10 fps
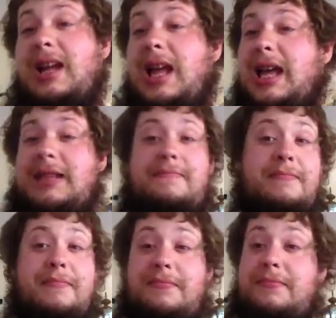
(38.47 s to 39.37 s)

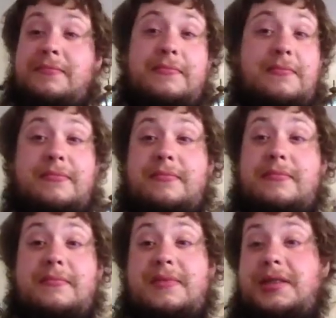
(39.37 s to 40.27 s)
and
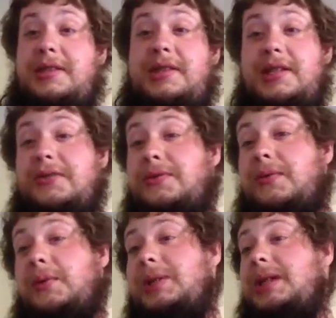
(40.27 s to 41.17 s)
these are
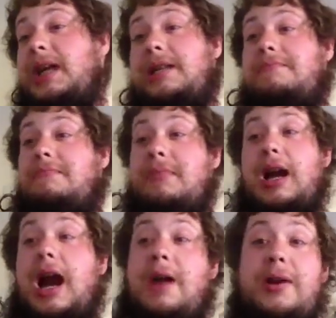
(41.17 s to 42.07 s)
the ones that
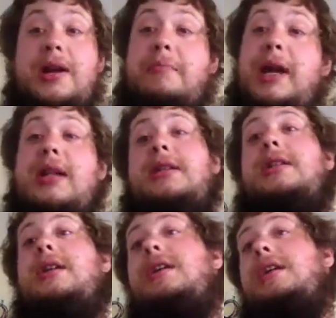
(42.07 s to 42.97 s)
I
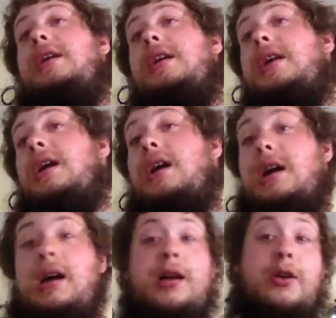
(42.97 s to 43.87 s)
recommend.
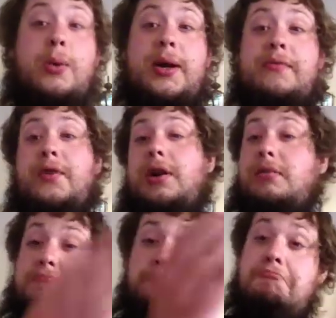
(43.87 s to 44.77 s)
Going
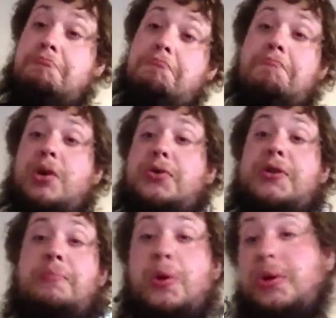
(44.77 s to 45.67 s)
from
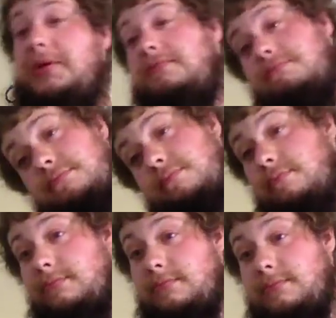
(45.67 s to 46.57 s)
most important
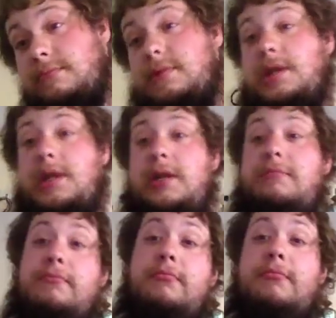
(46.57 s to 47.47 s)

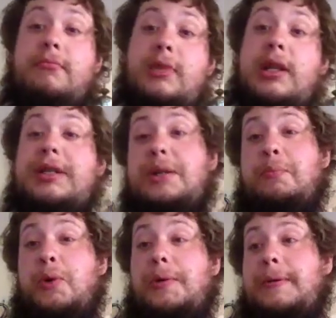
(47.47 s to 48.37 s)
to least
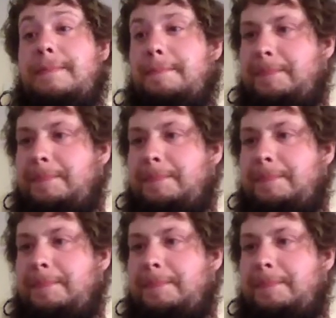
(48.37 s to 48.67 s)
important.